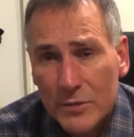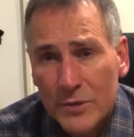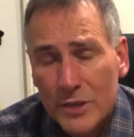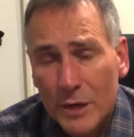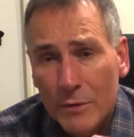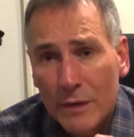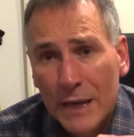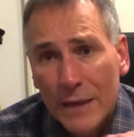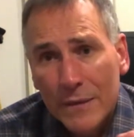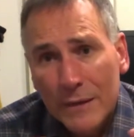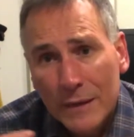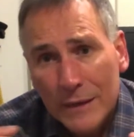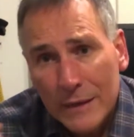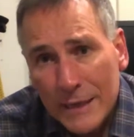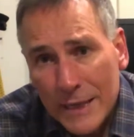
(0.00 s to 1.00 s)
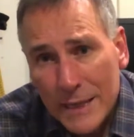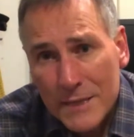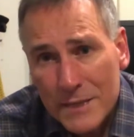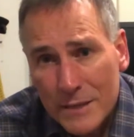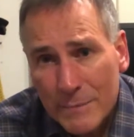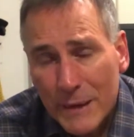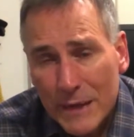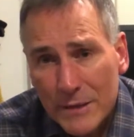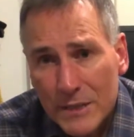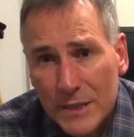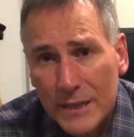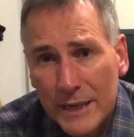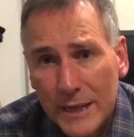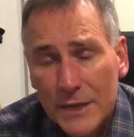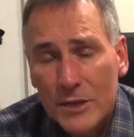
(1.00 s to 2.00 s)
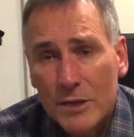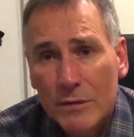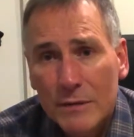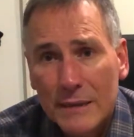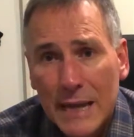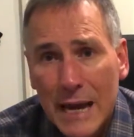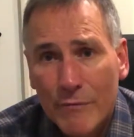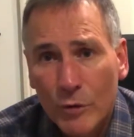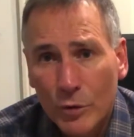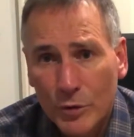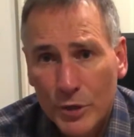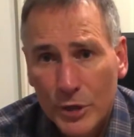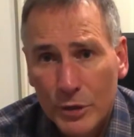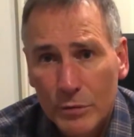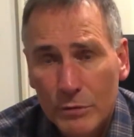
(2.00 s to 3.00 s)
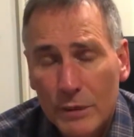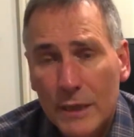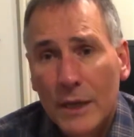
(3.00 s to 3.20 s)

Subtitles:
So the least amount of kit you can have on you,